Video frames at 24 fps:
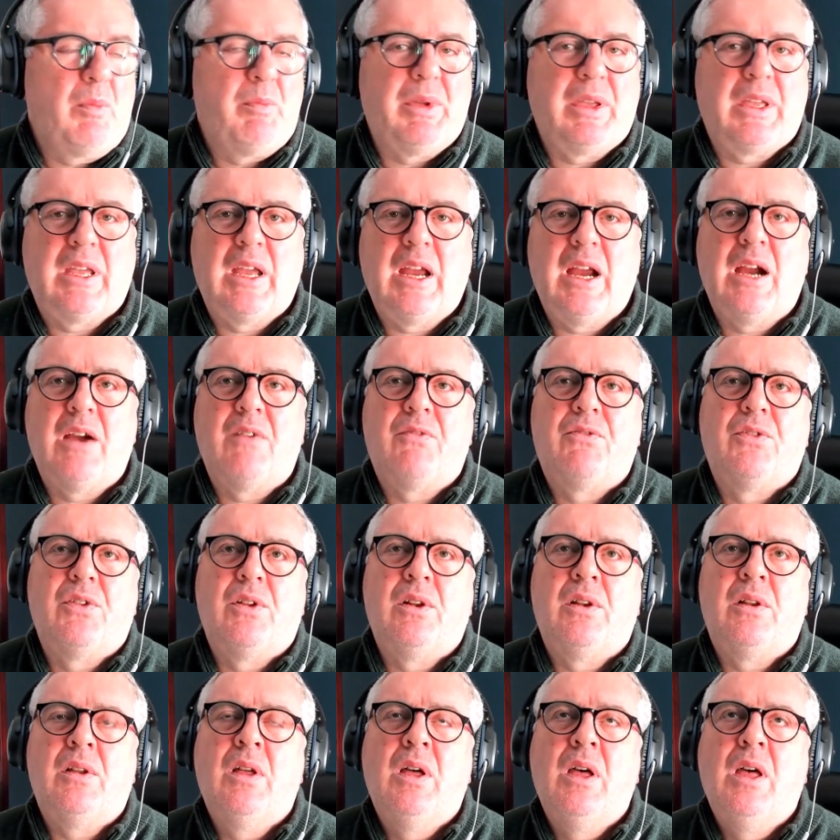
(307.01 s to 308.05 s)
but be
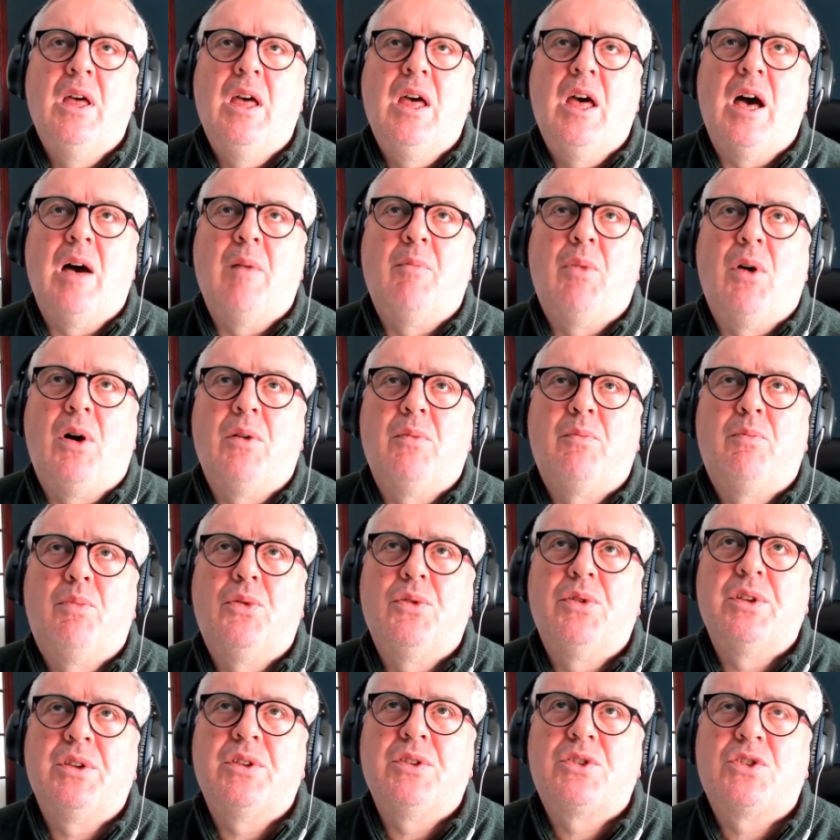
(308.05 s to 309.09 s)
careful
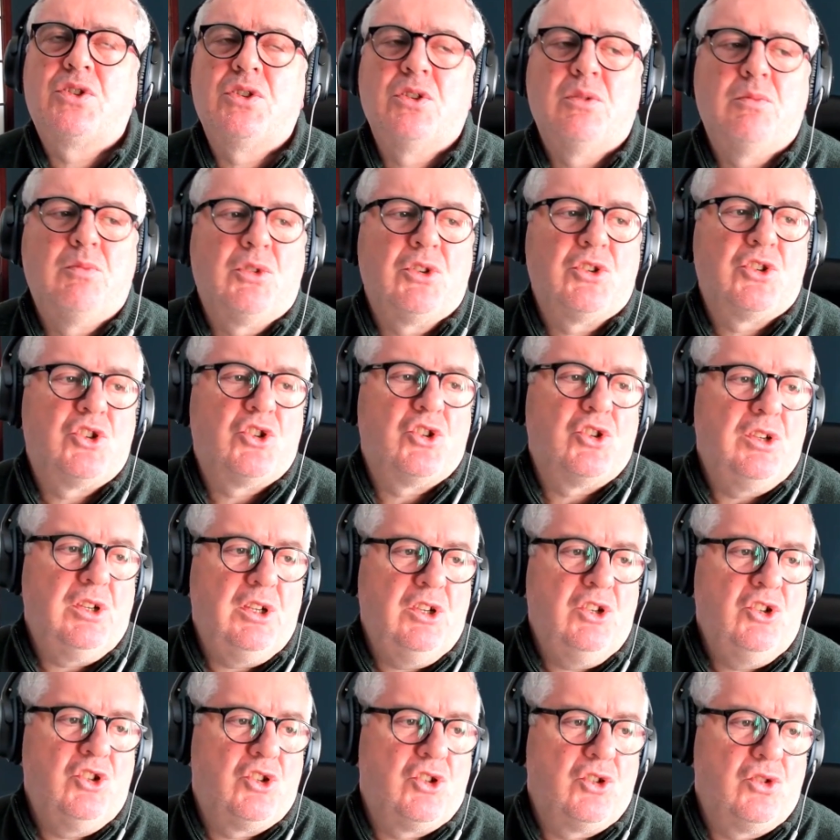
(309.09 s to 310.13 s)
about putting so
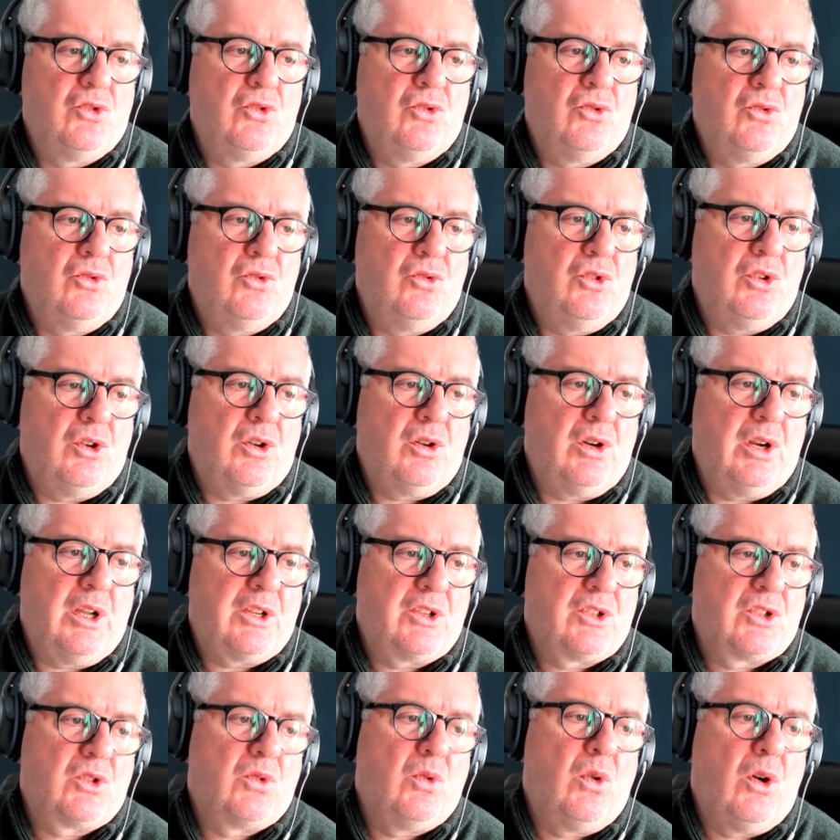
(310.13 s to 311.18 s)
much into
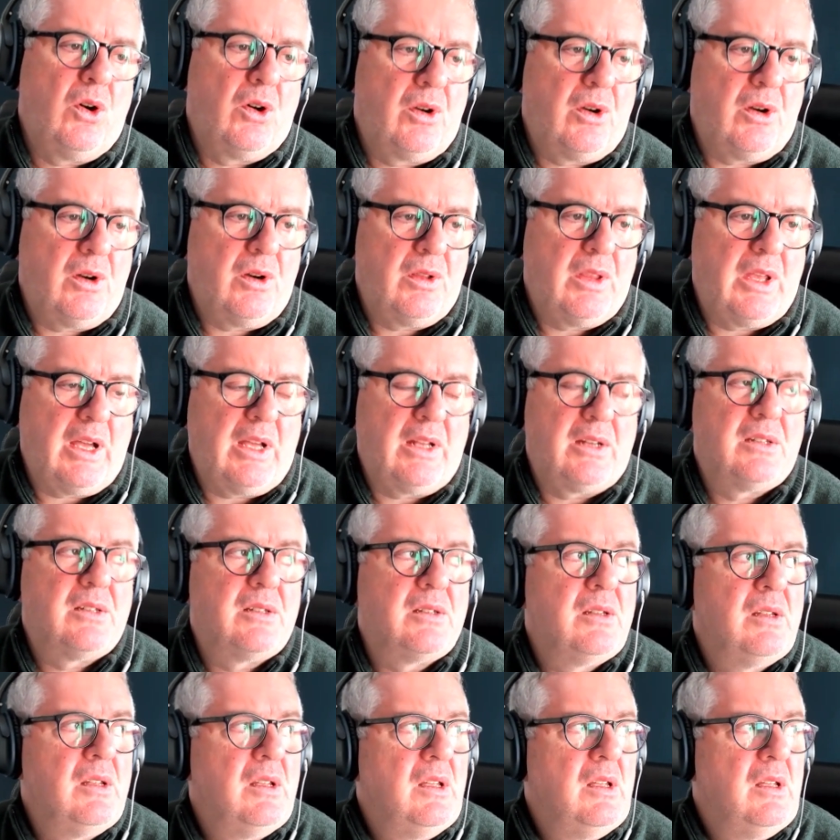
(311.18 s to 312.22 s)
your next quarter
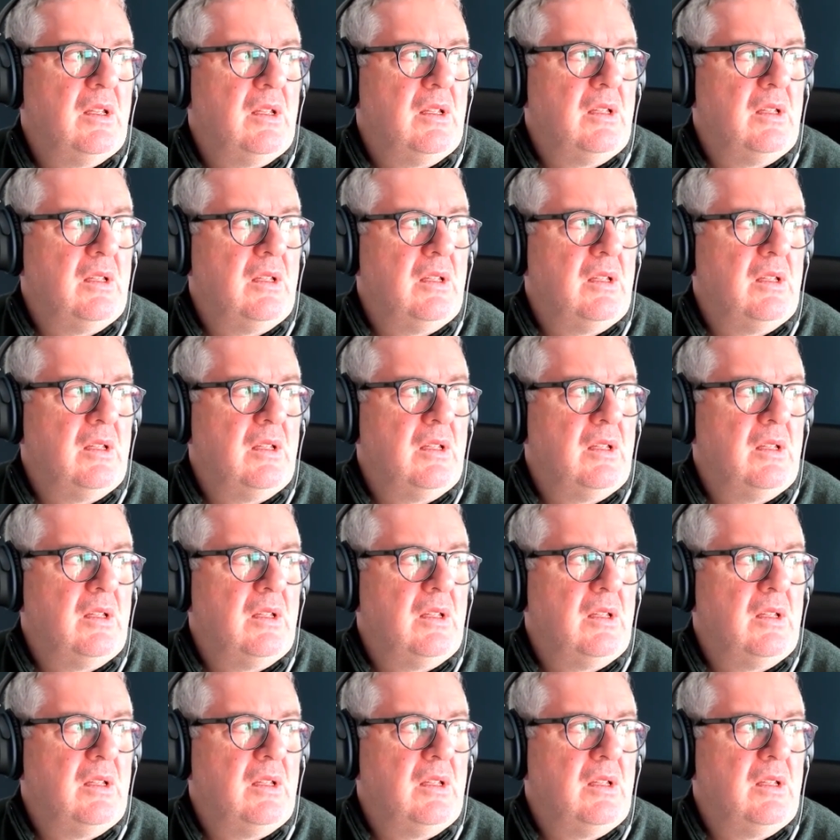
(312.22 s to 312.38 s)
that